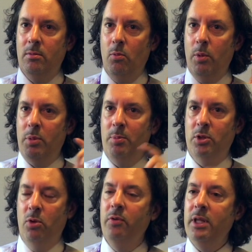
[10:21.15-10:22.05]
What people
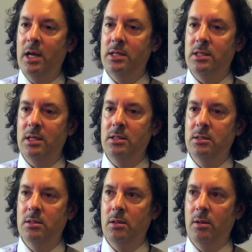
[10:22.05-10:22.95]
don't realize
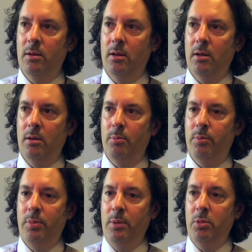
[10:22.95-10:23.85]
is
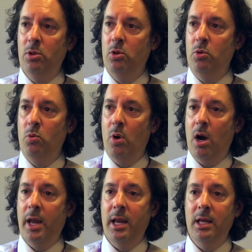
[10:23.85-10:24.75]
people who
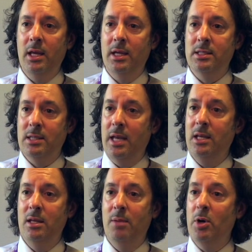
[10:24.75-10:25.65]
are getting
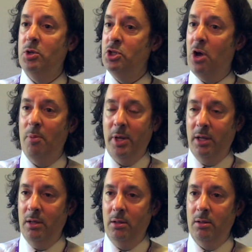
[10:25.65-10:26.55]
excited about
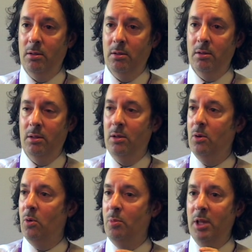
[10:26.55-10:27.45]
shopping
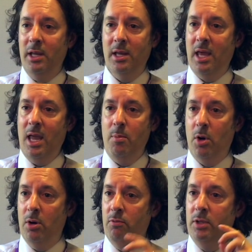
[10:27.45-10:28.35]
or playing a game
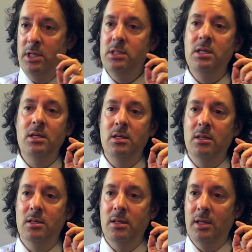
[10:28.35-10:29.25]
are releasing
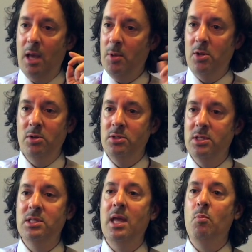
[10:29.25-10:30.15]
chemicals the
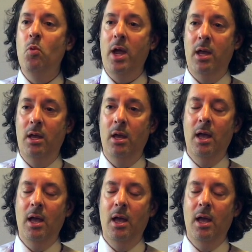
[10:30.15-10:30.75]
same way.